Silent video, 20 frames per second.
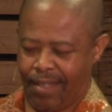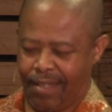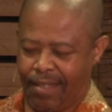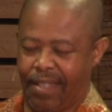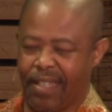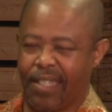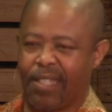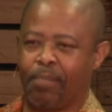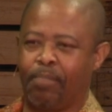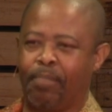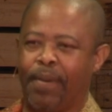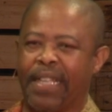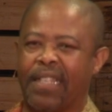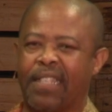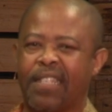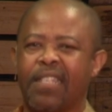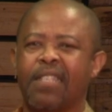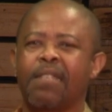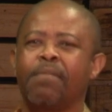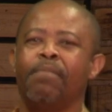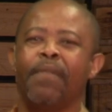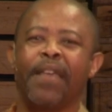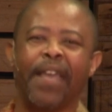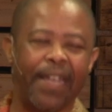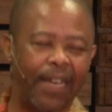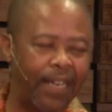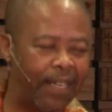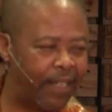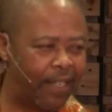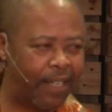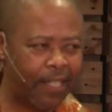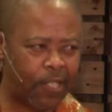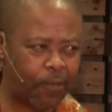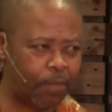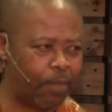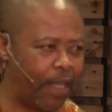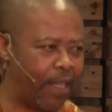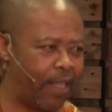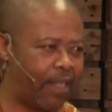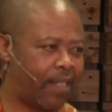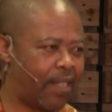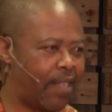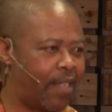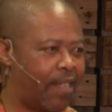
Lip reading: There's bad smell in the space.